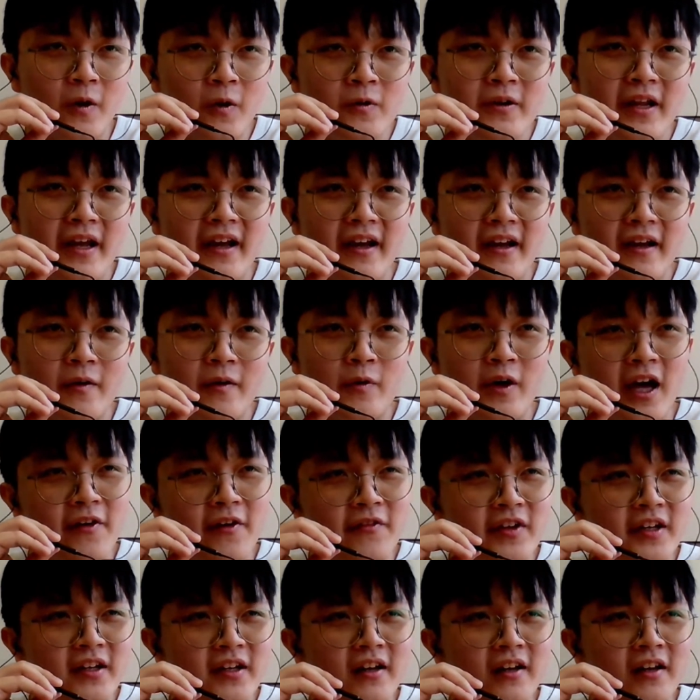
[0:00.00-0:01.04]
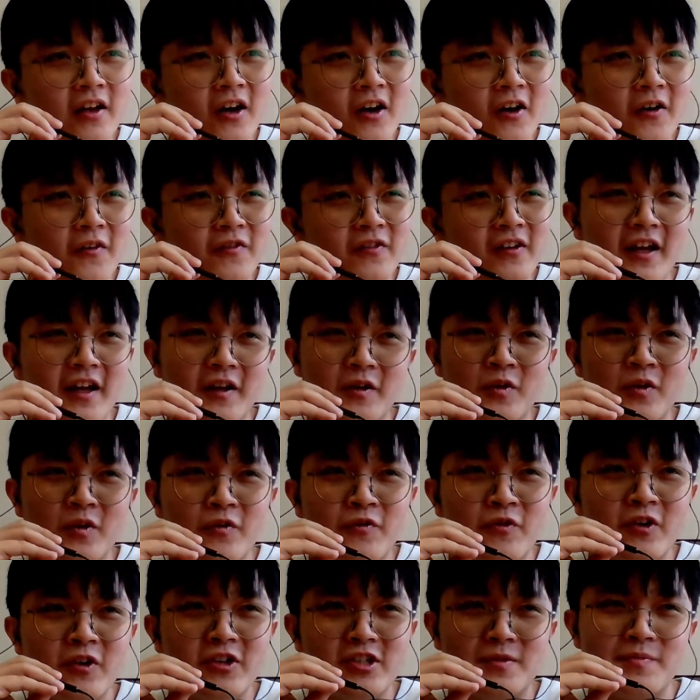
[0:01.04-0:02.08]
go there, we're having a lot of like
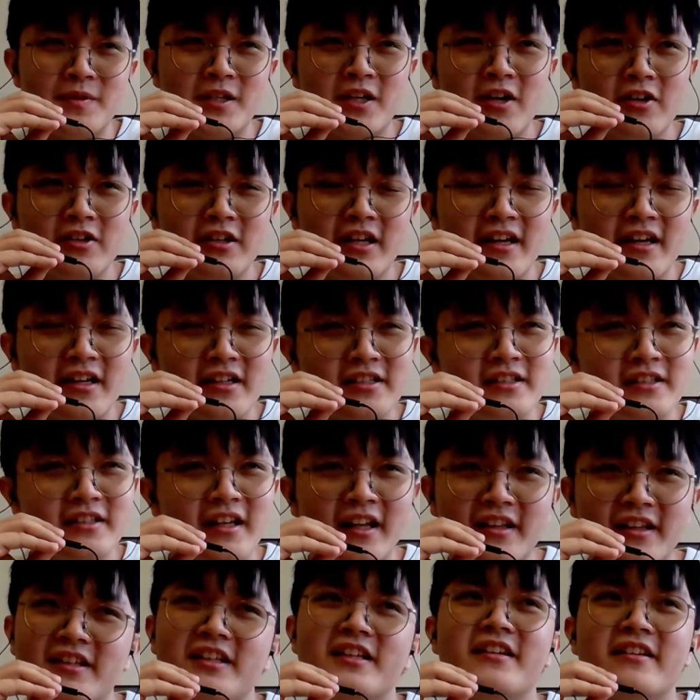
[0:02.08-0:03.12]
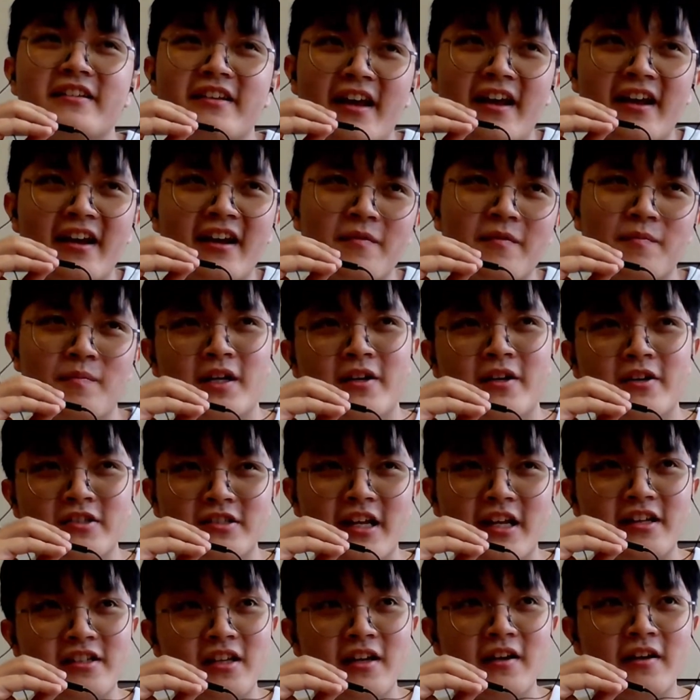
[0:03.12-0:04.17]
good foods because there's nothing there
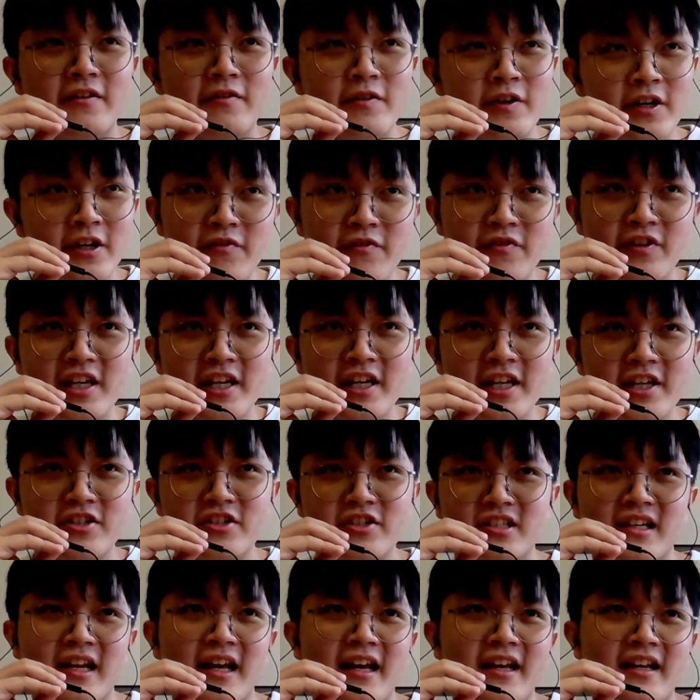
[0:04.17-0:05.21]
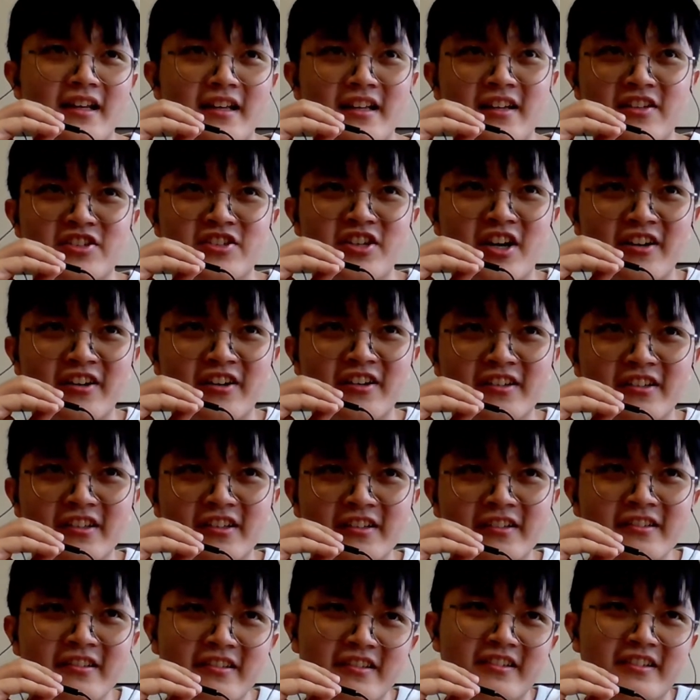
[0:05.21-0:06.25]
because there's a real village like in the
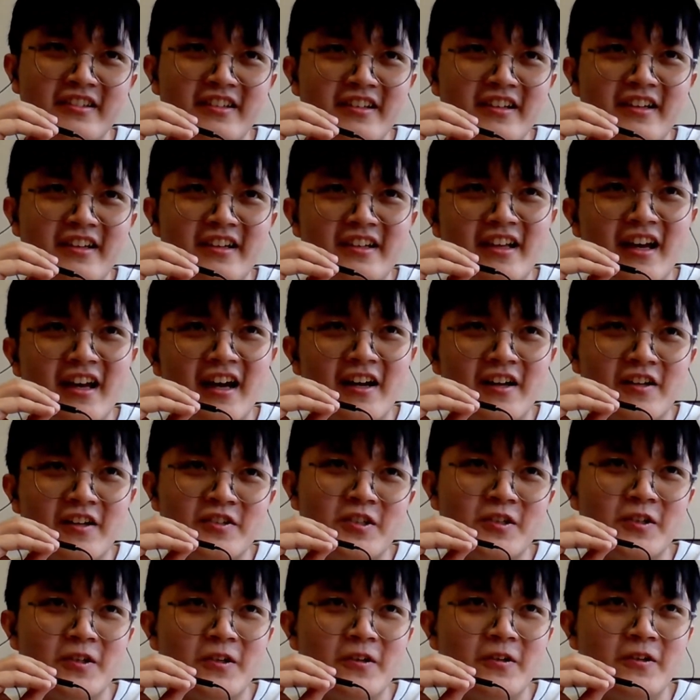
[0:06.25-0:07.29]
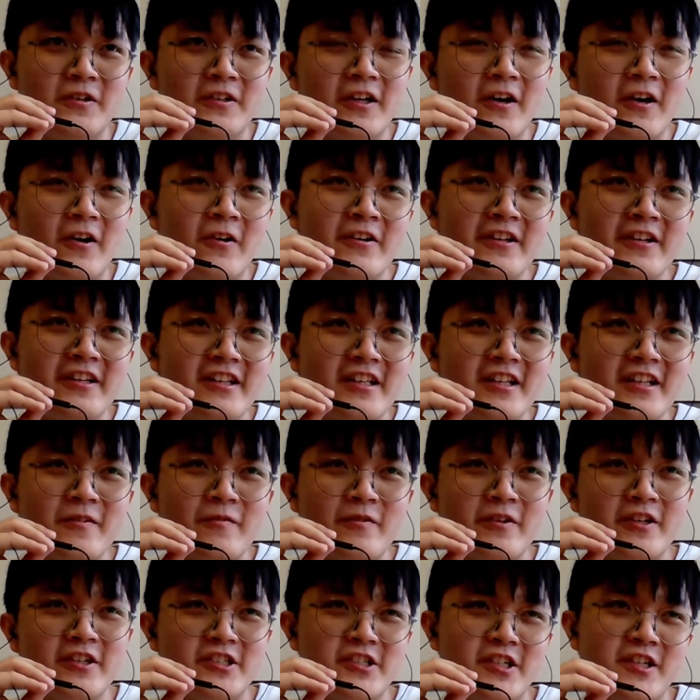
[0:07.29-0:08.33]
jungle. Yeah, so the only thing
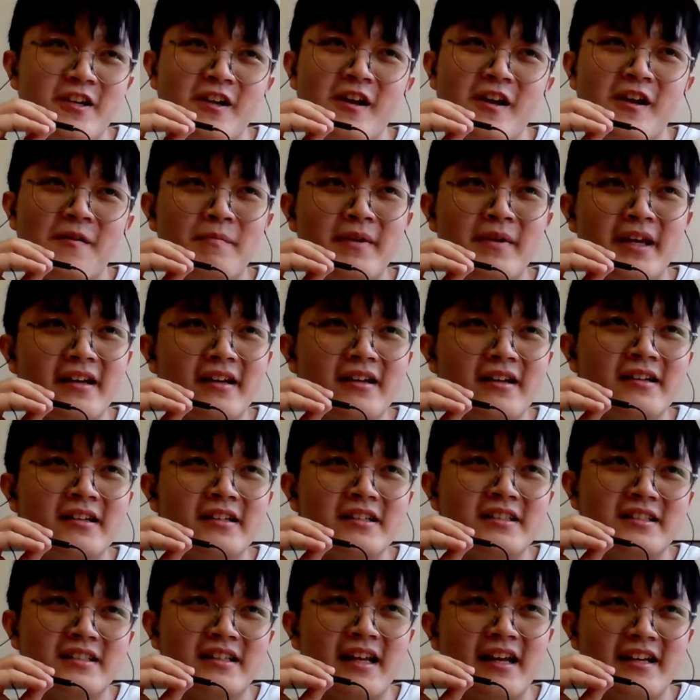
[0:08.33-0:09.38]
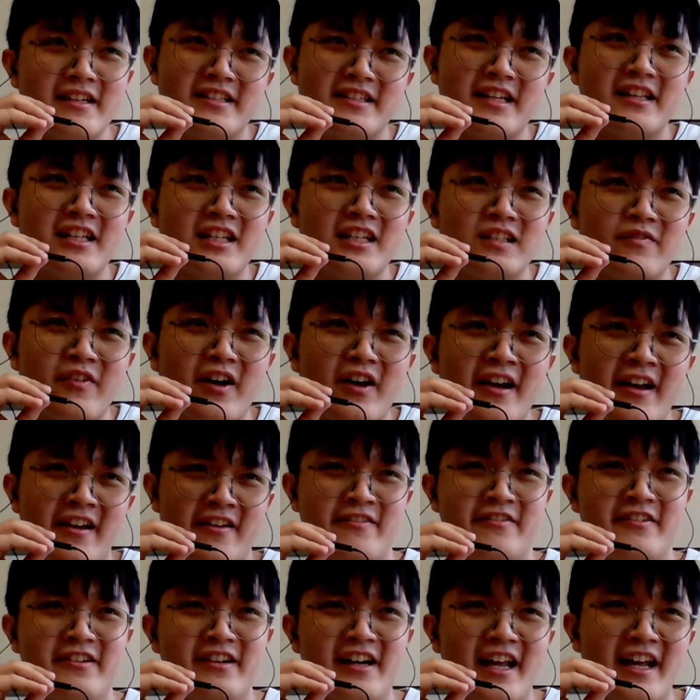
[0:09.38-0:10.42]
which make us like satisfied
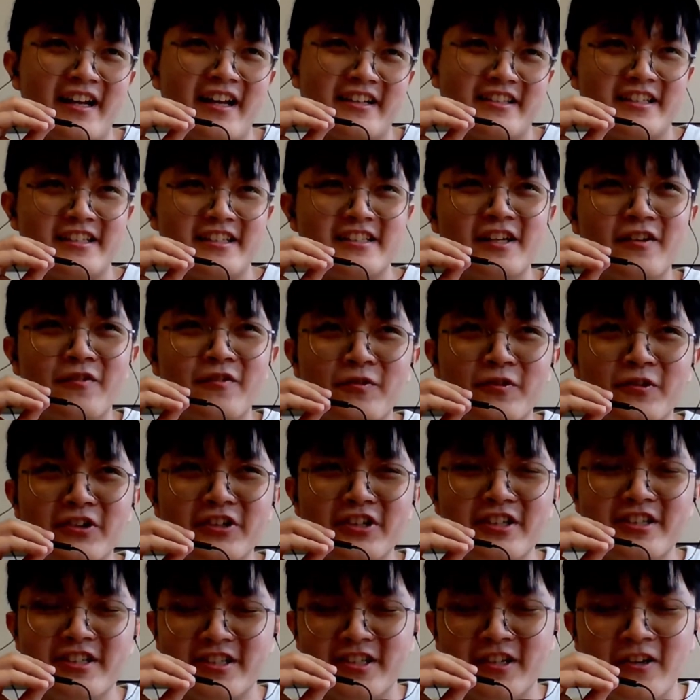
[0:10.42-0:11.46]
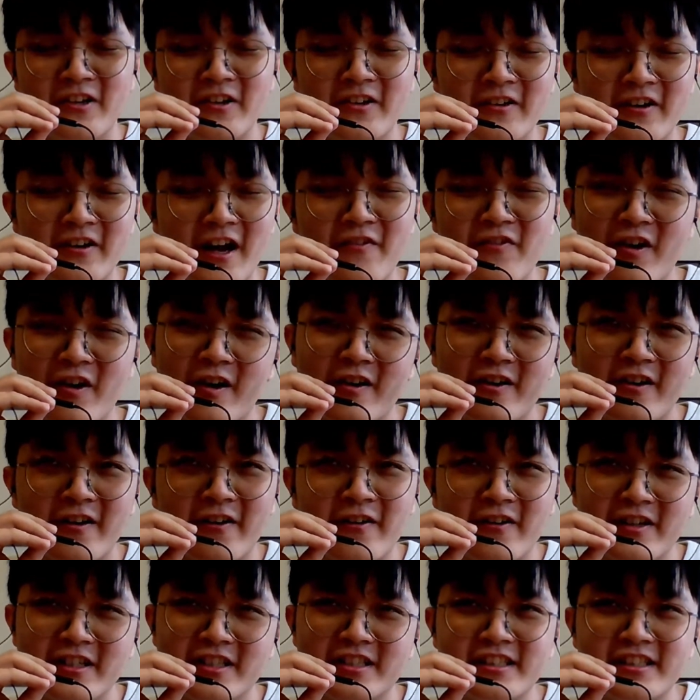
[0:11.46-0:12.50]
and relax is the food. So everyone
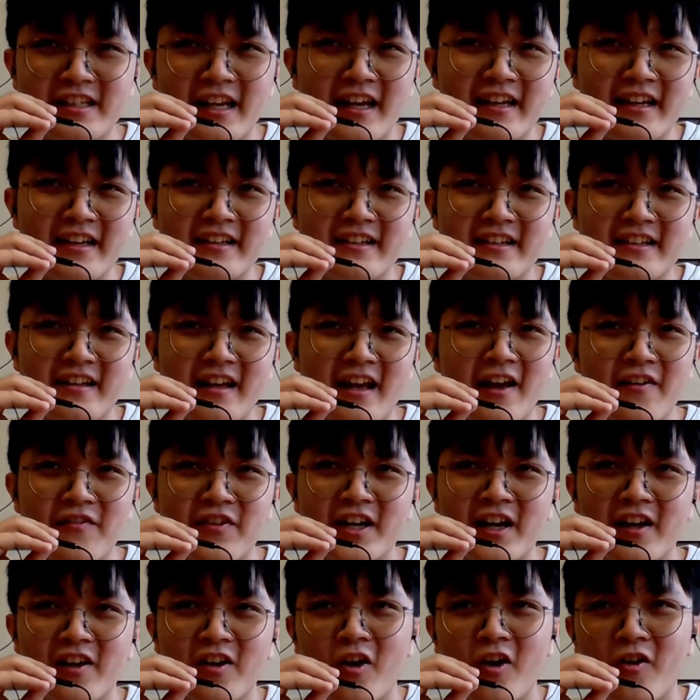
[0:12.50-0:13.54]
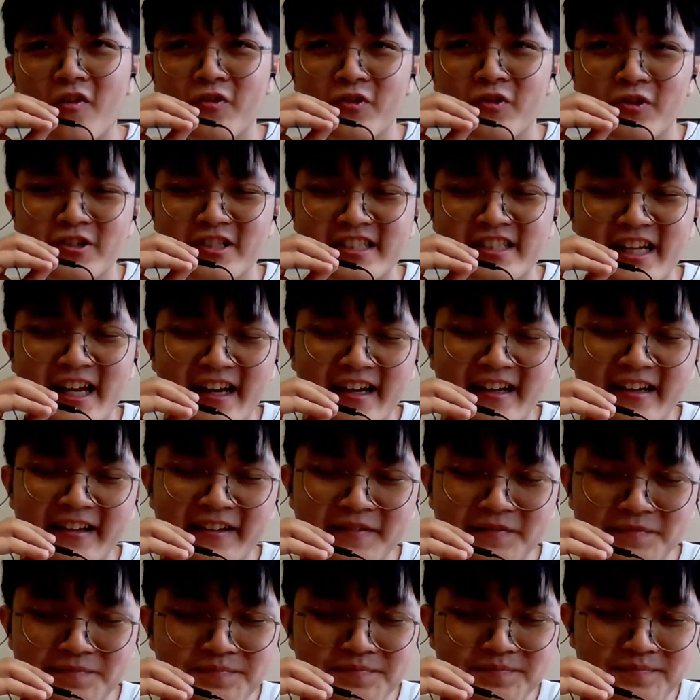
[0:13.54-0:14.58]
of us like having a lot of foods
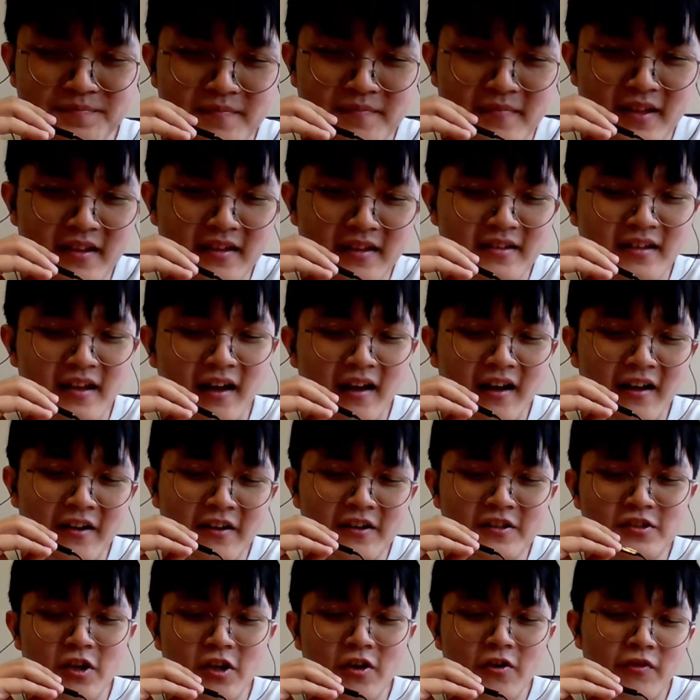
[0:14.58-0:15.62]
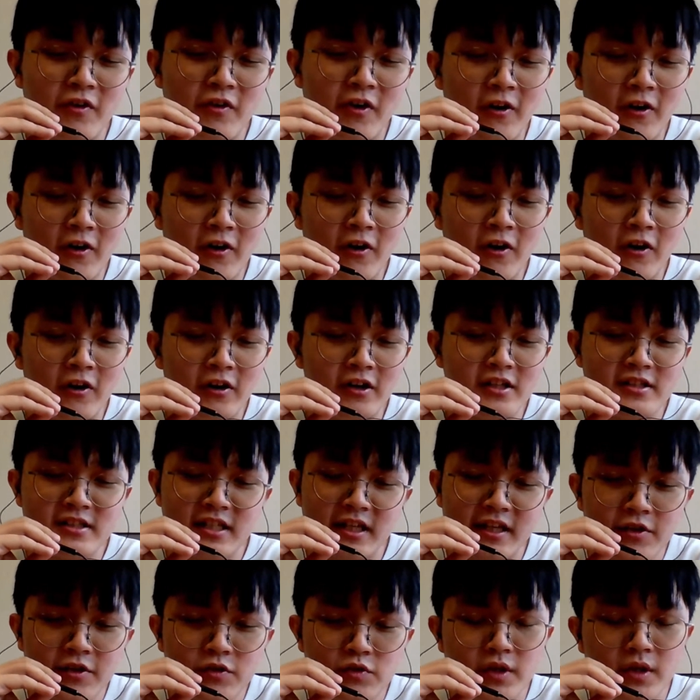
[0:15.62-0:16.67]
there. Yeah. So for the
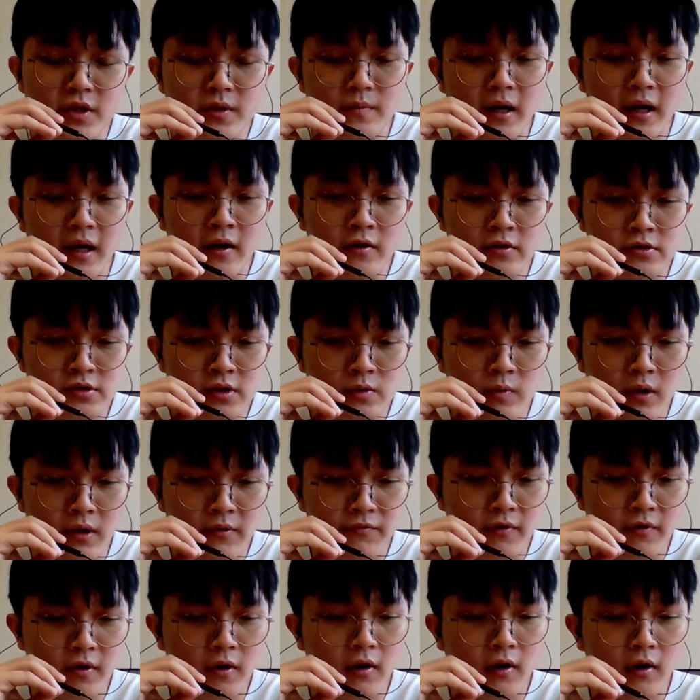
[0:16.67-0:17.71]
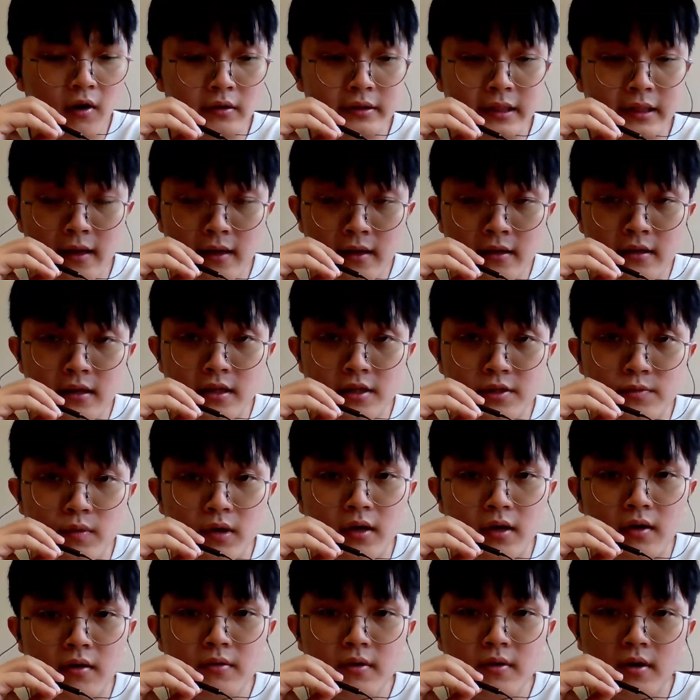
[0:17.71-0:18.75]
second trip, I also went for Thailand as
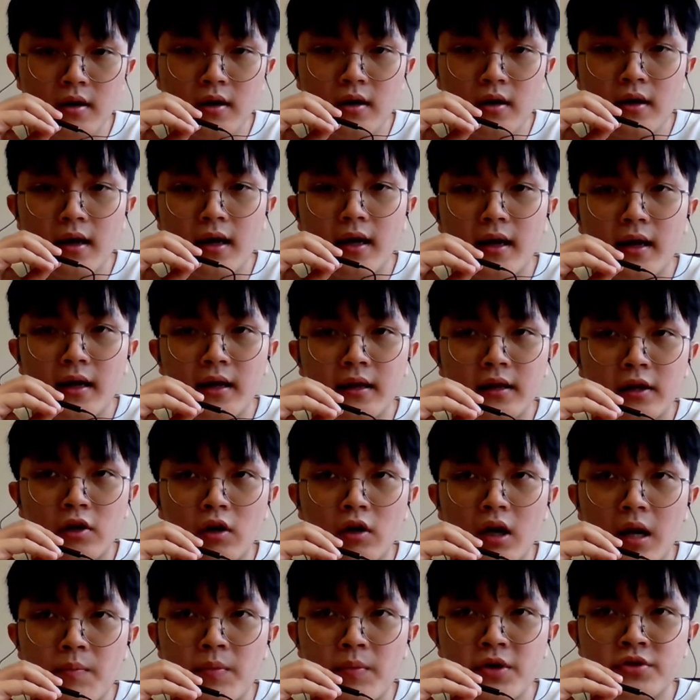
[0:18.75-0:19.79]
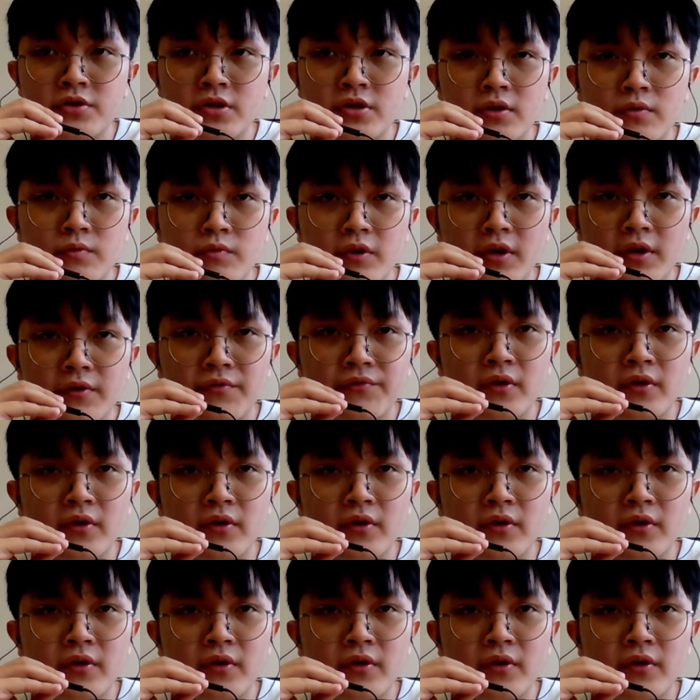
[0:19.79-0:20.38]
well, and collaboration